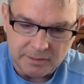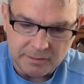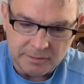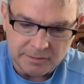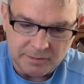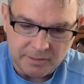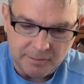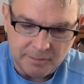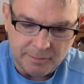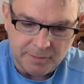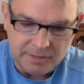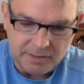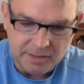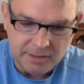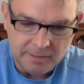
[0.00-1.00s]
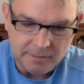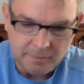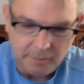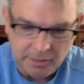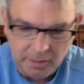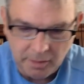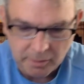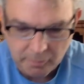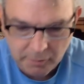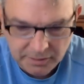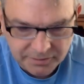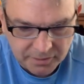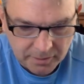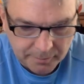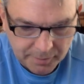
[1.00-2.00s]
Was it up big time? Oh, no, it
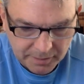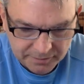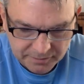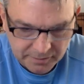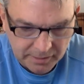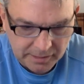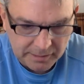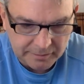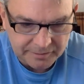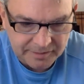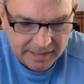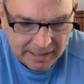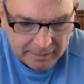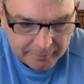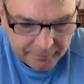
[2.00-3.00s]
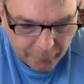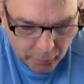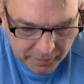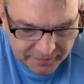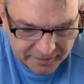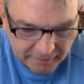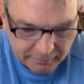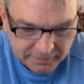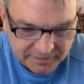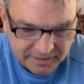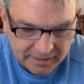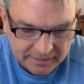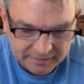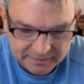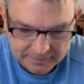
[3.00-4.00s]
wasn't up yesterday. It was down 47
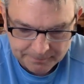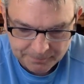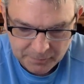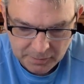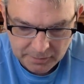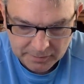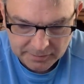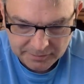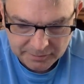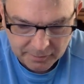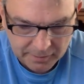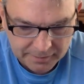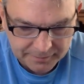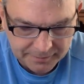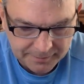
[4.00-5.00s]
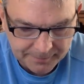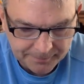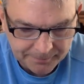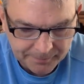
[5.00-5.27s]
cents. Mm, that's crazy.